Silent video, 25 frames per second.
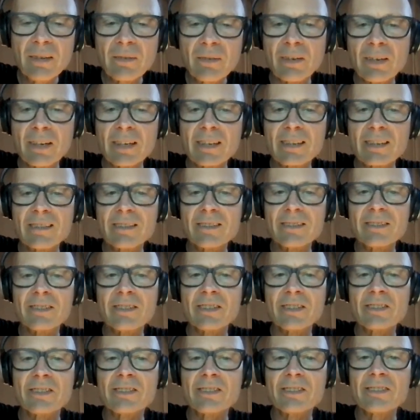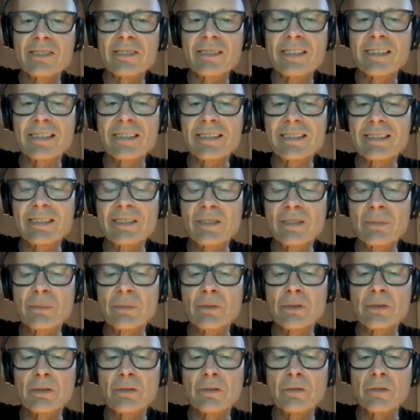My goodness, that's so
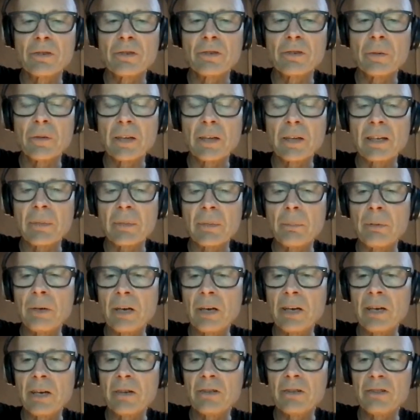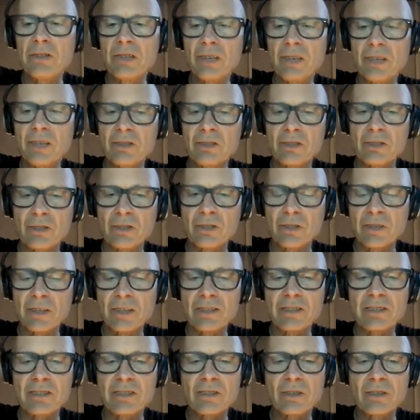beautiful. Like a biotecture.
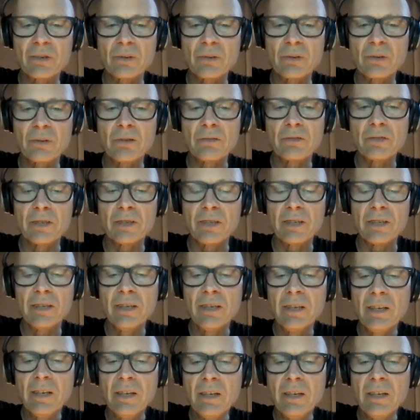That's so lovely.